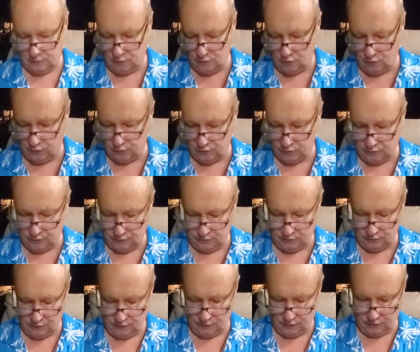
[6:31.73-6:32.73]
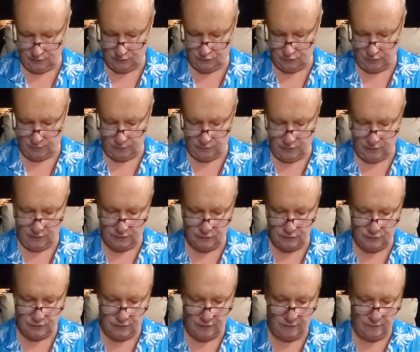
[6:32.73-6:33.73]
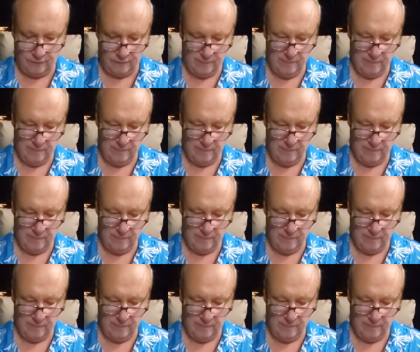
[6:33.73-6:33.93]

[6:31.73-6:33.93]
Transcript: Told you the sun would trump that stuff.